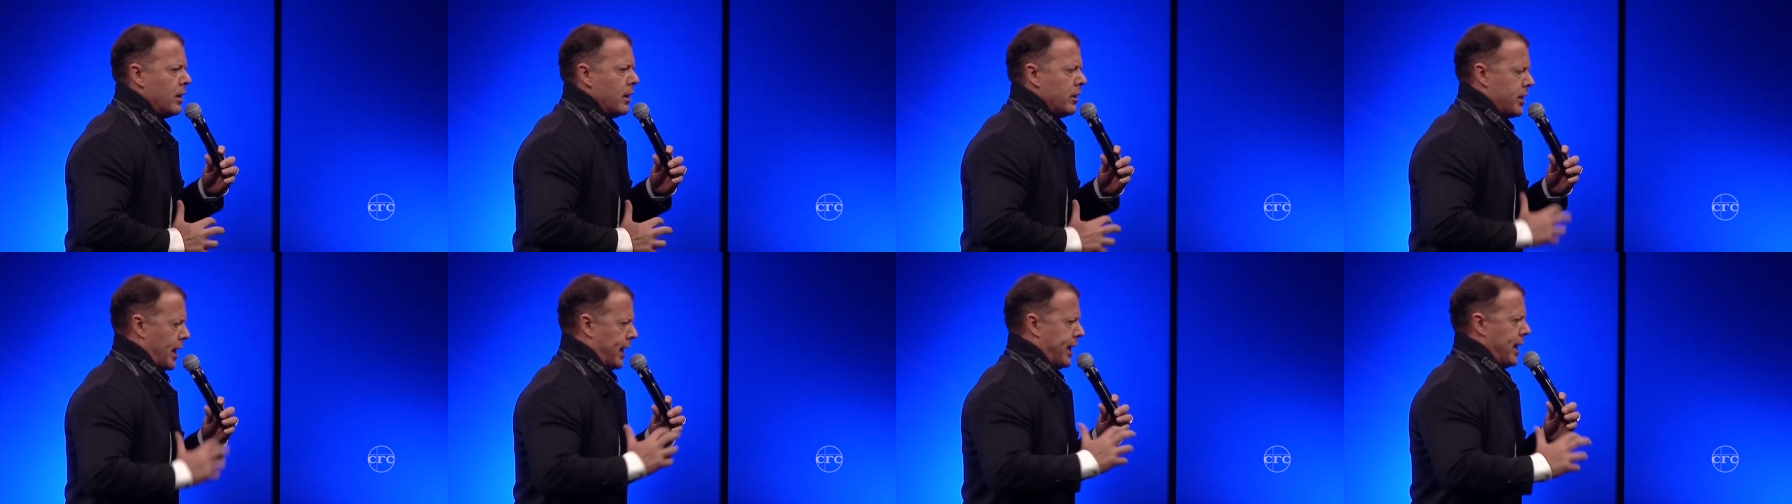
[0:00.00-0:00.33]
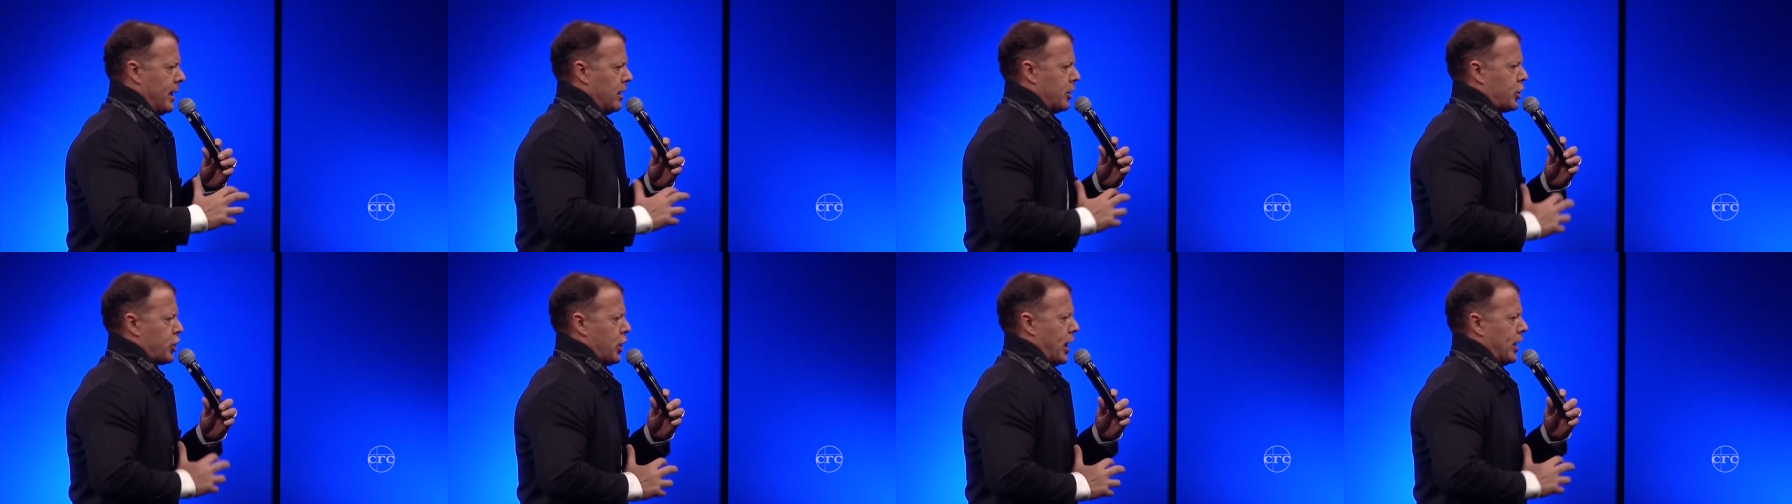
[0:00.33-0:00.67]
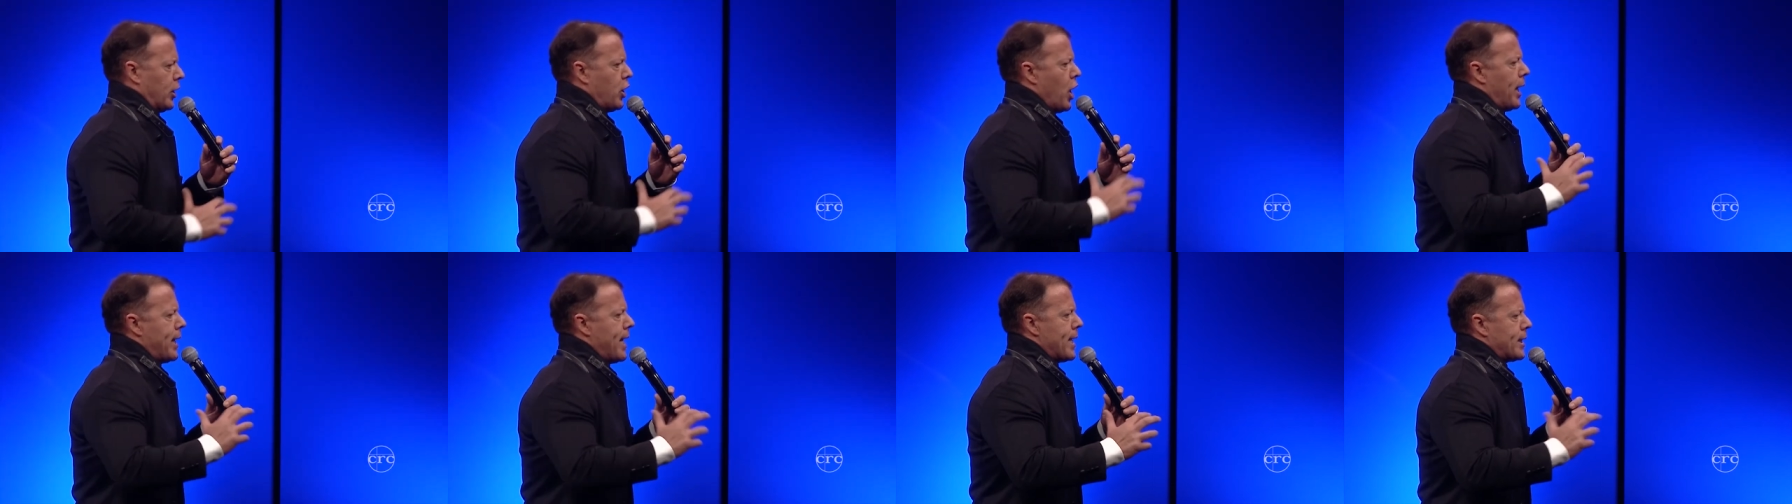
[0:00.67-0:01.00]
The guilt said,
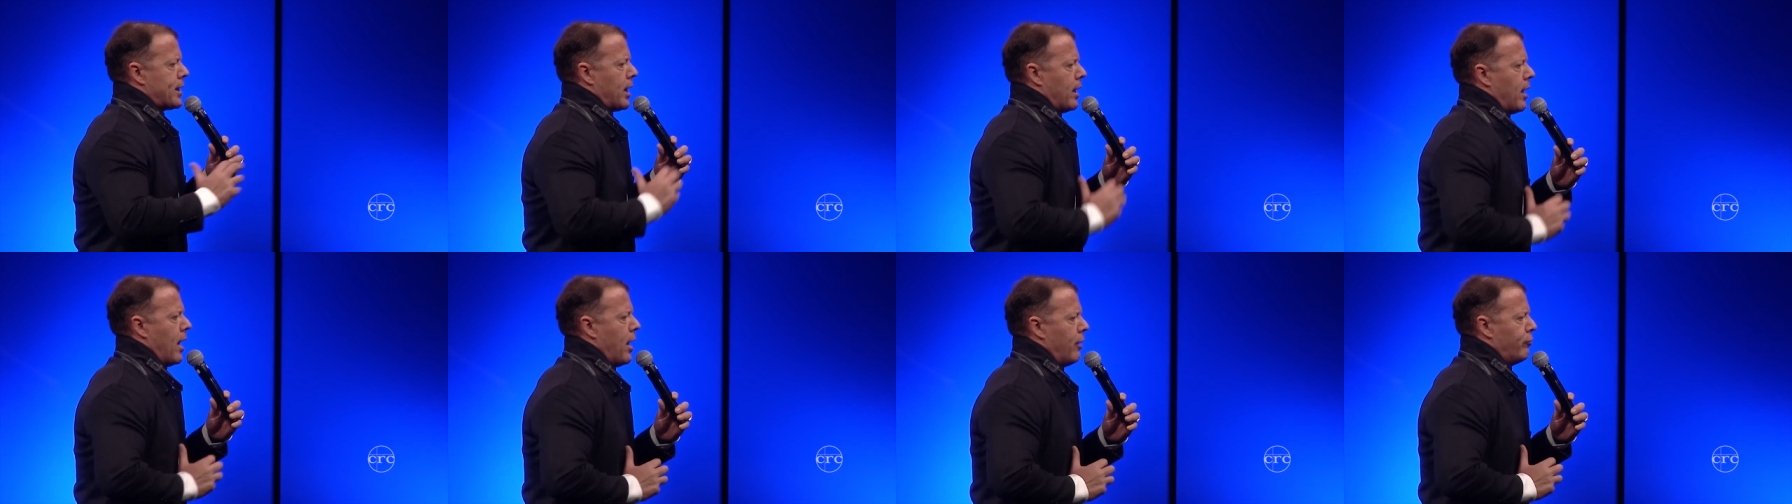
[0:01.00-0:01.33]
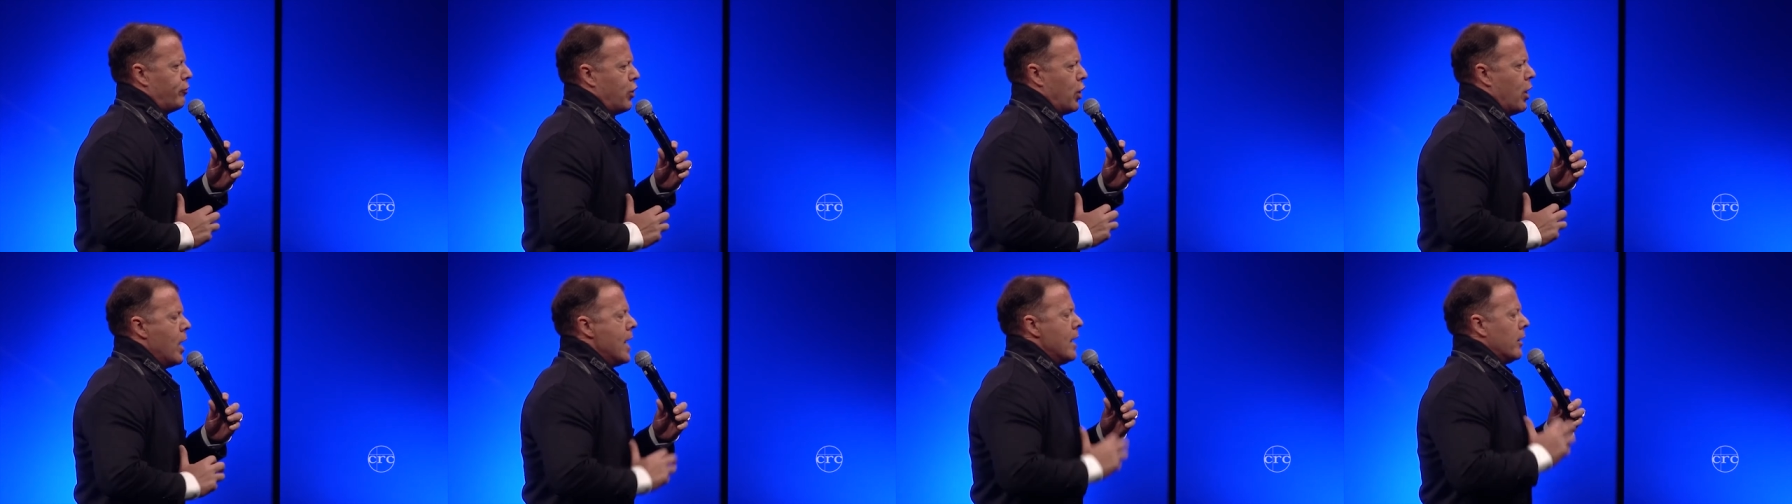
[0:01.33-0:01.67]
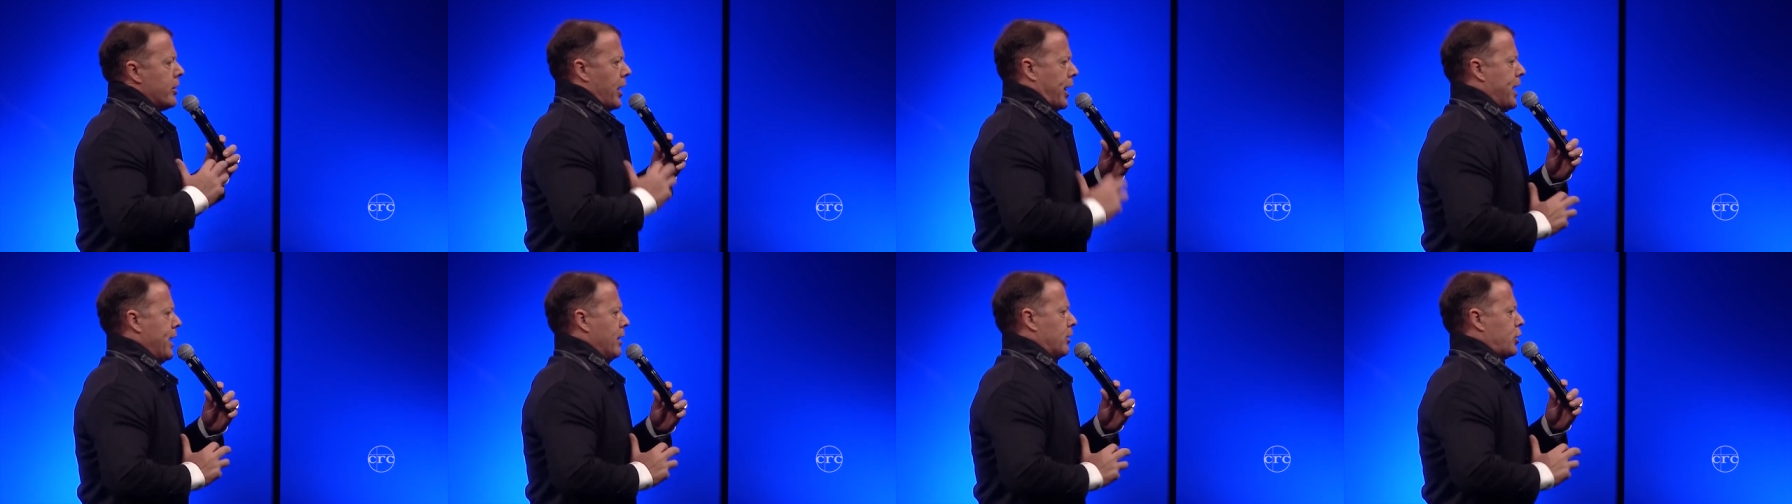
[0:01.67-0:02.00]
God doesn't love you.
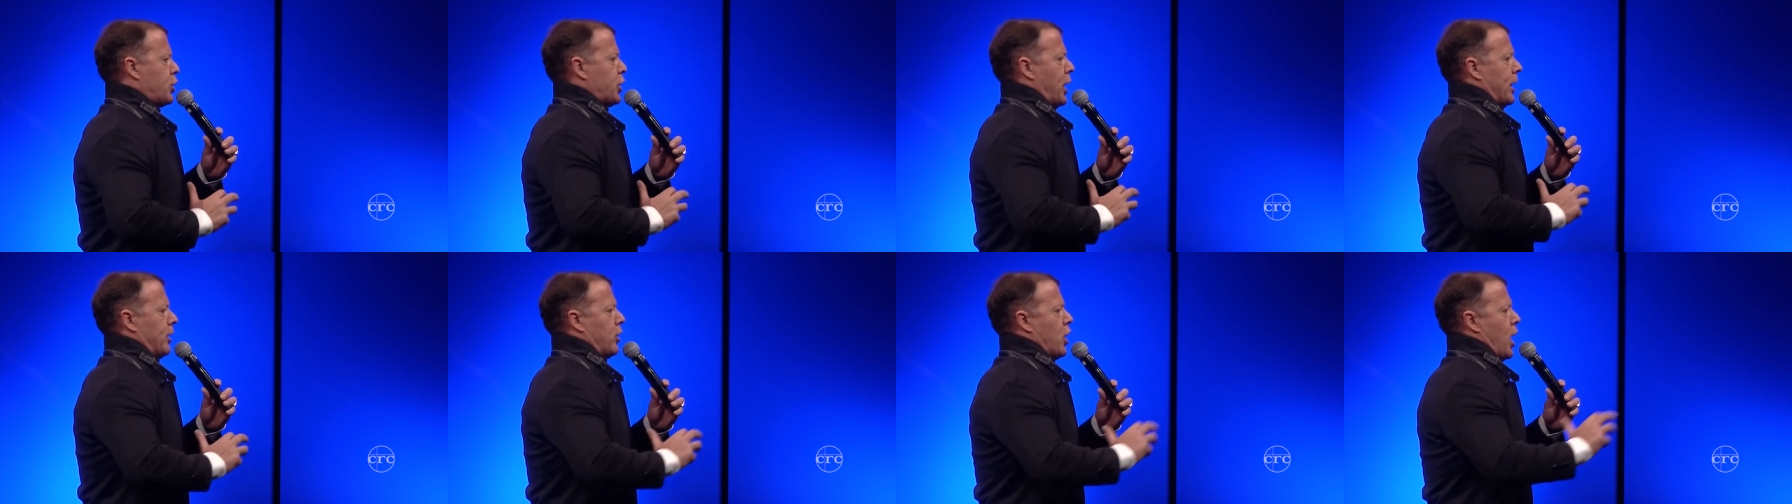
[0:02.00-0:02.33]
The guilt said,